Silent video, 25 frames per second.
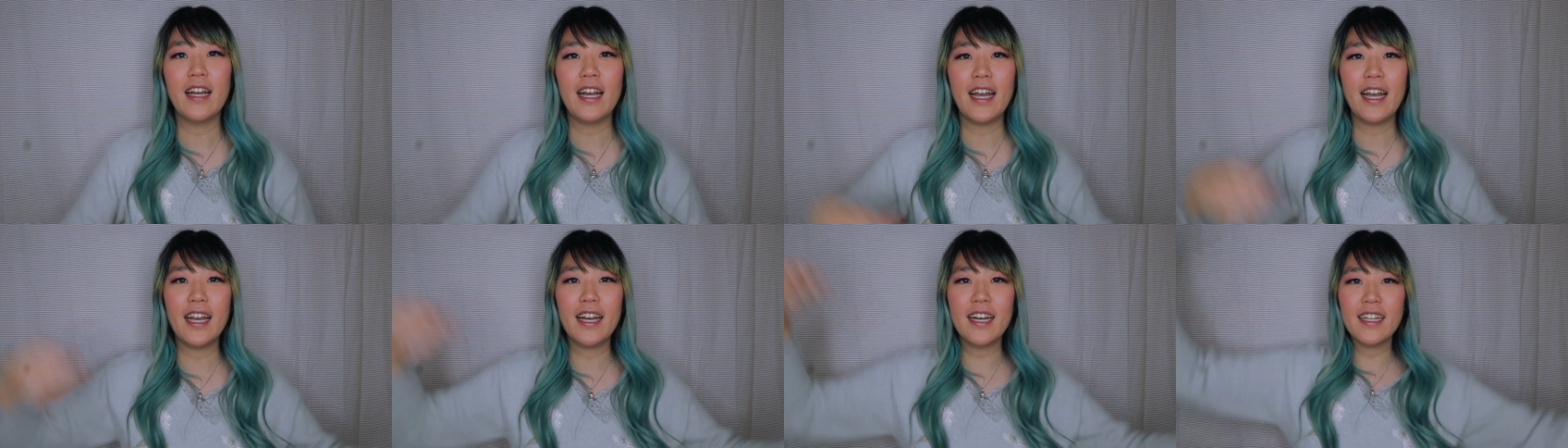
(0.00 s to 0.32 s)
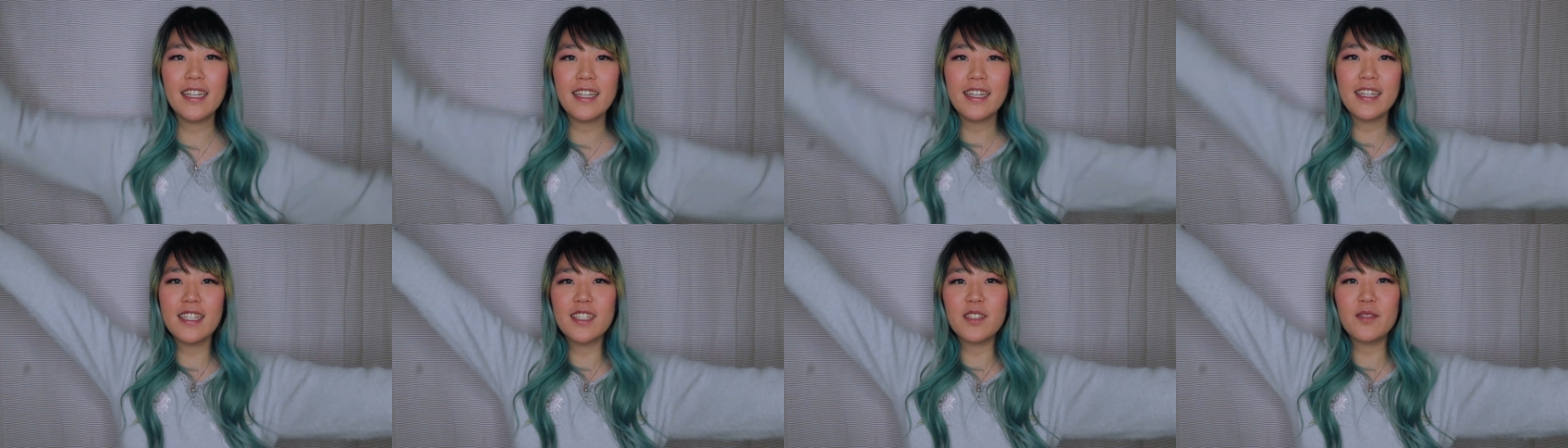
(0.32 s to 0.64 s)

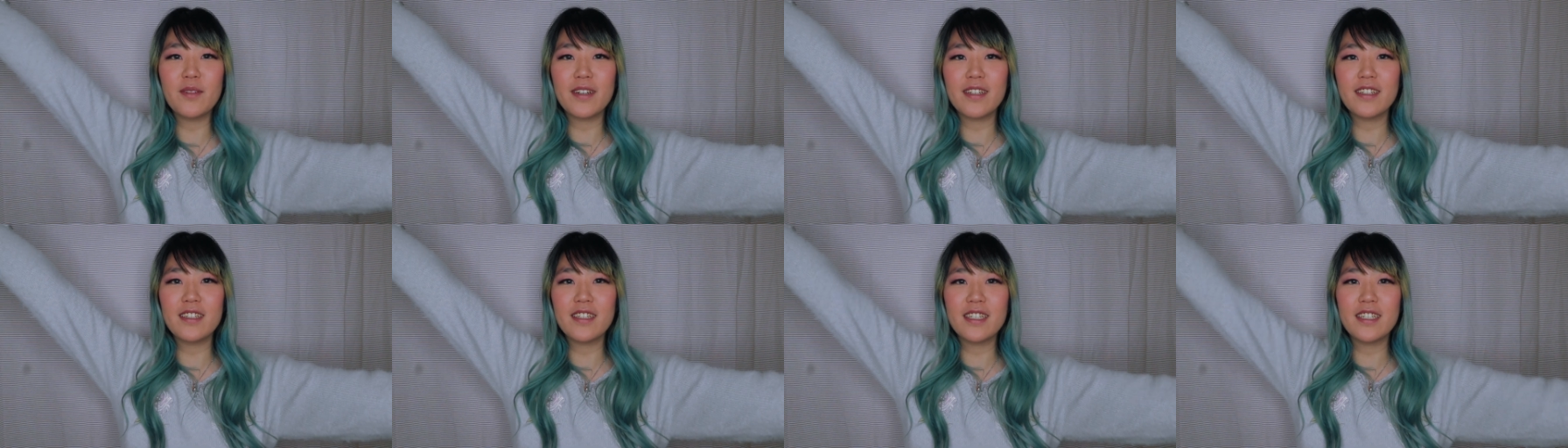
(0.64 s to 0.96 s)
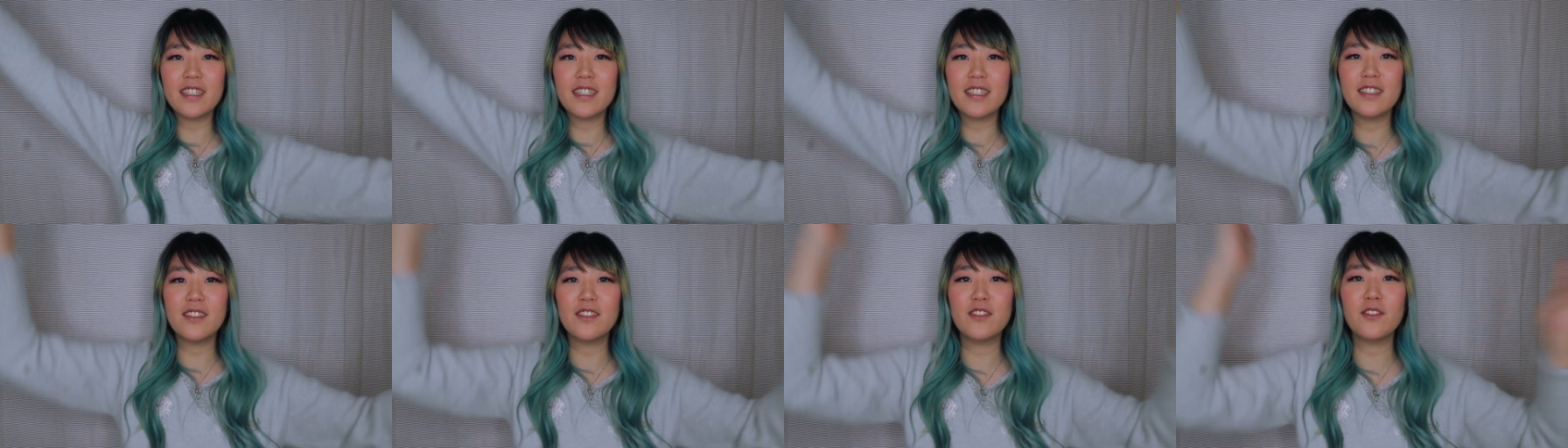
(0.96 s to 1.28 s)
And the sweater
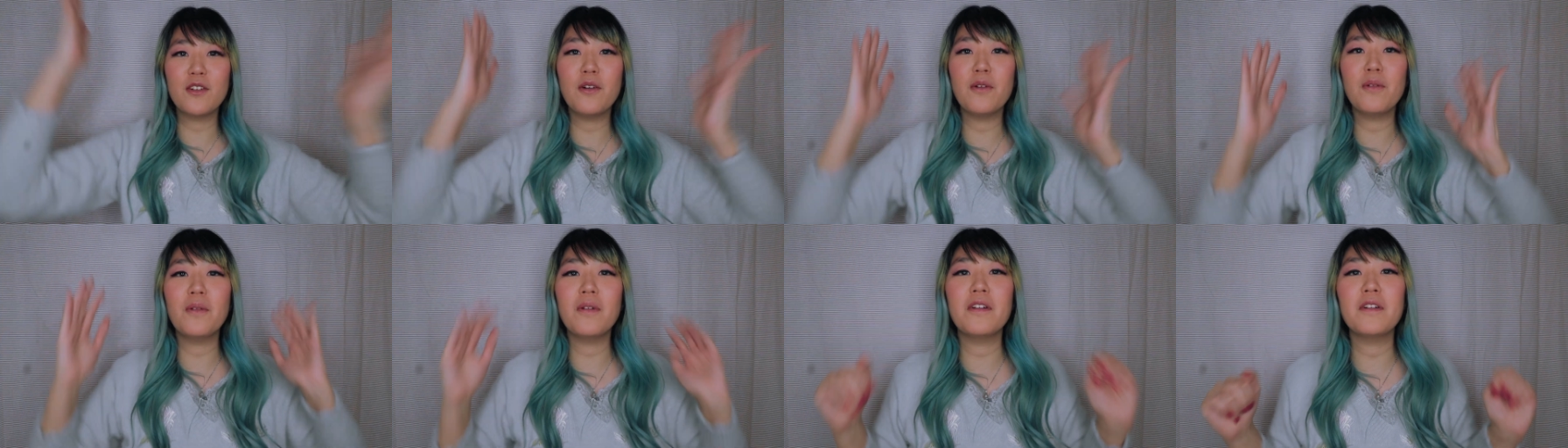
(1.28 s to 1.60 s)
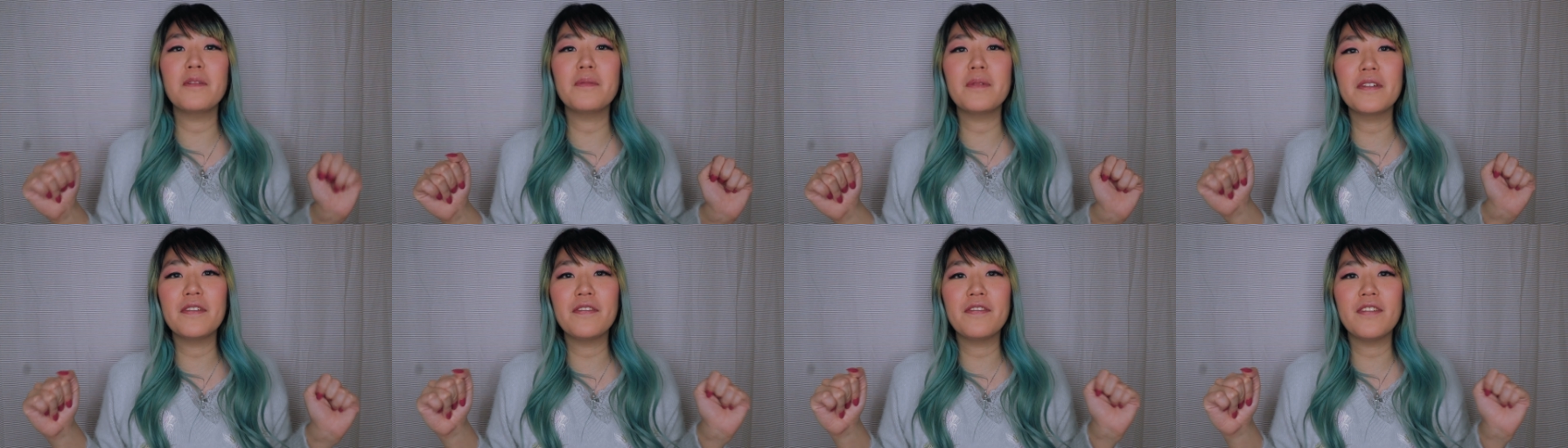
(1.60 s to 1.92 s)
is so
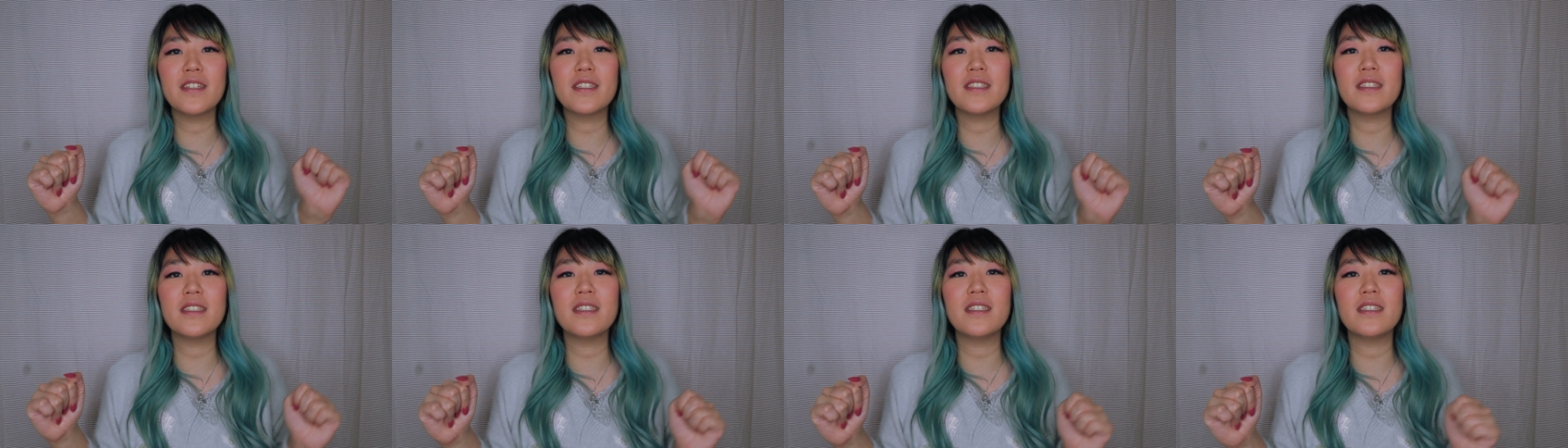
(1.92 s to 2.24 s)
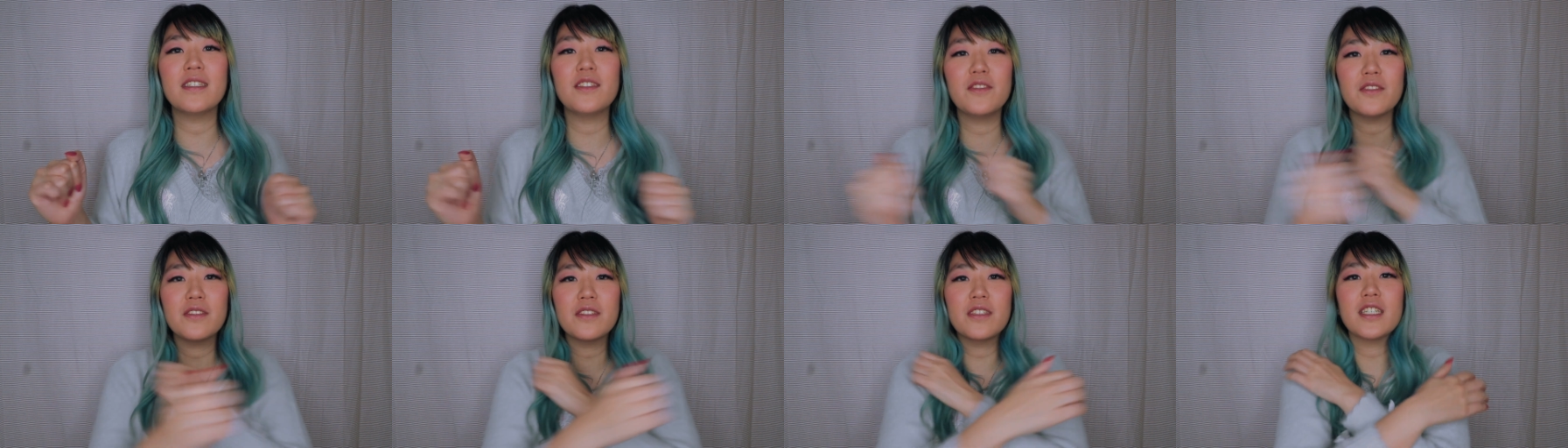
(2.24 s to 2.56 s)
warm and fuzzy.
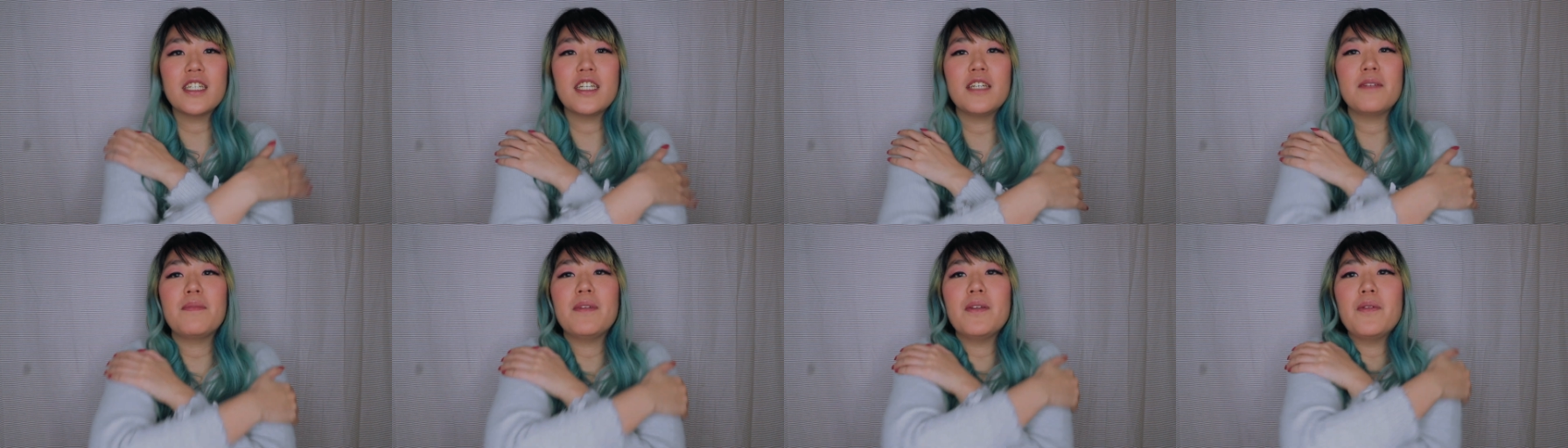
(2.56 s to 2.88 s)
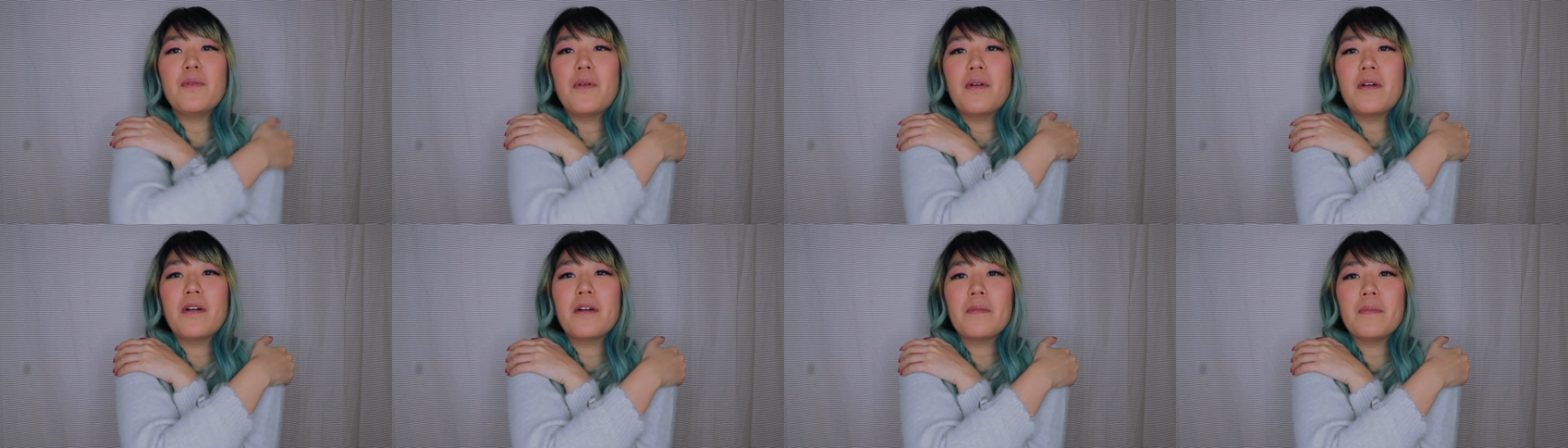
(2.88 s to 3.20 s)
It used to keep me
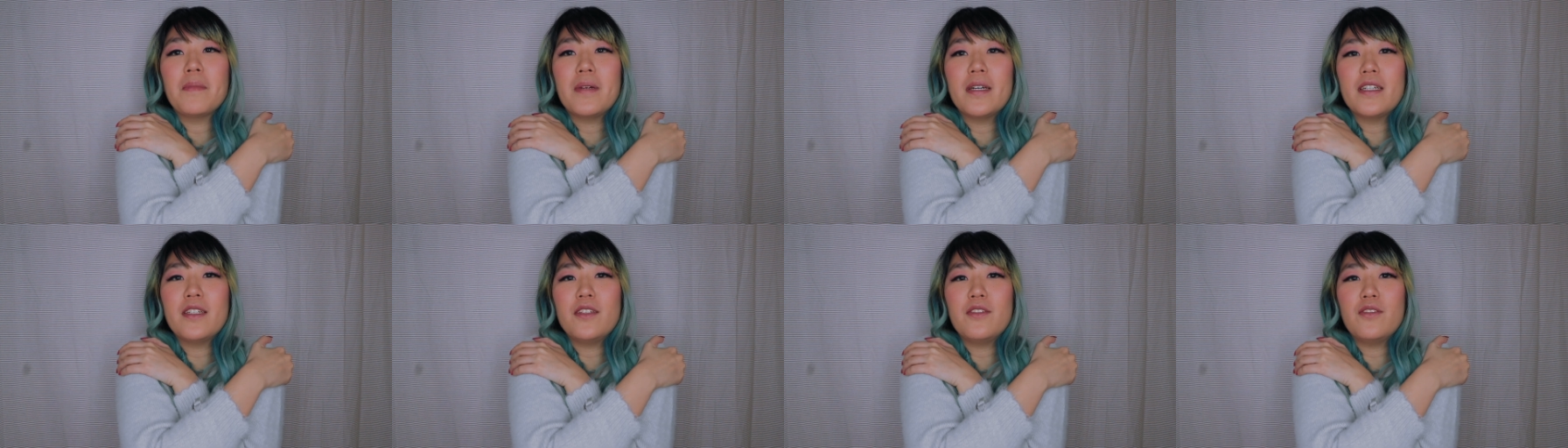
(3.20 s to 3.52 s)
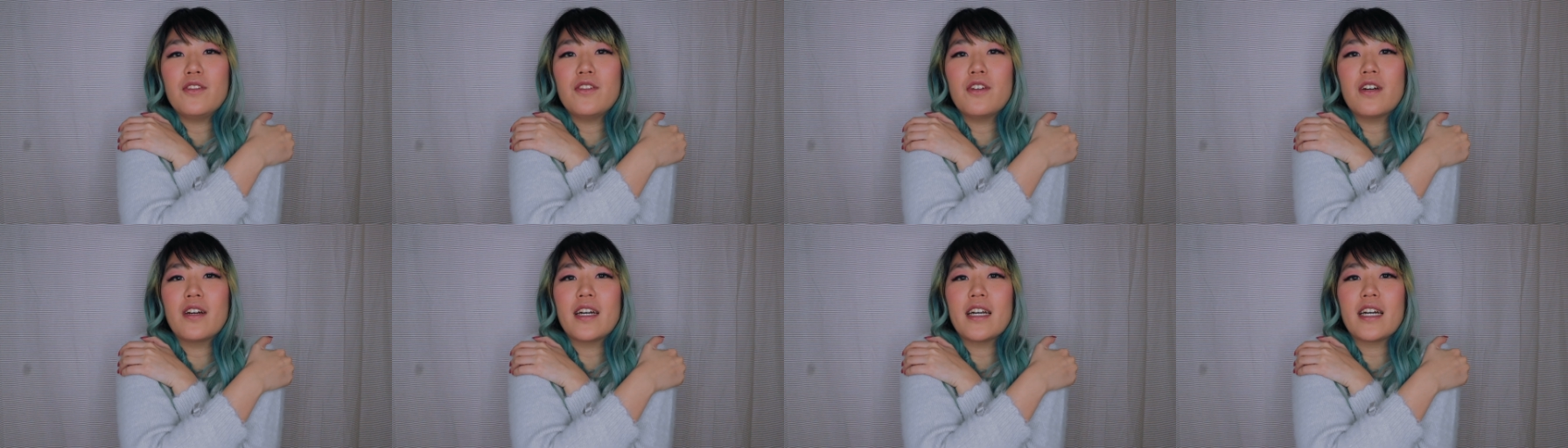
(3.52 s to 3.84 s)
warm in New
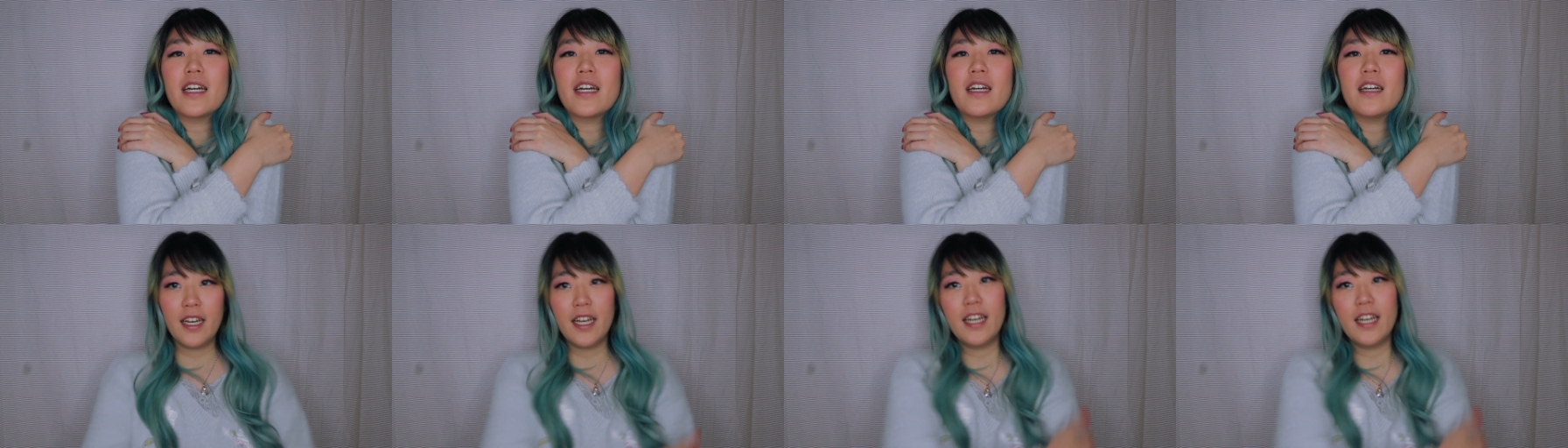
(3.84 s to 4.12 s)
York.